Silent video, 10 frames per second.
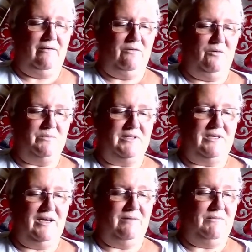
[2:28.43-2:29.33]
oops,
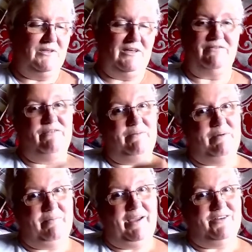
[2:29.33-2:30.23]
I'm going to have to find my
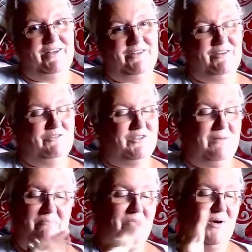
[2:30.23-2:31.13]
page because I've just
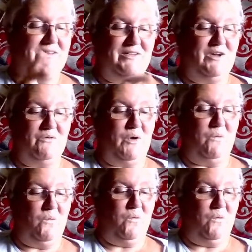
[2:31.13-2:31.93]
pressed, I don't know,